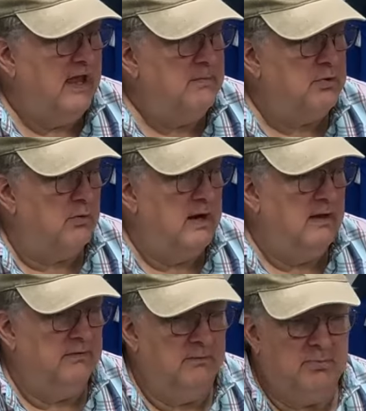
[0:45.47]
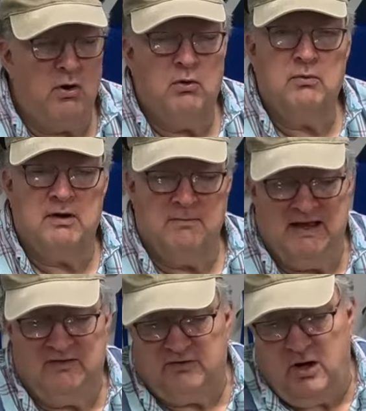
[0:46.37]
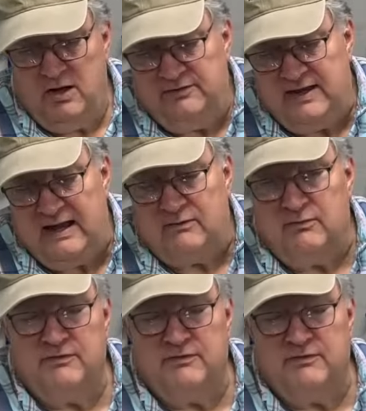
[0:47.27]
tape around the pole where it makes contact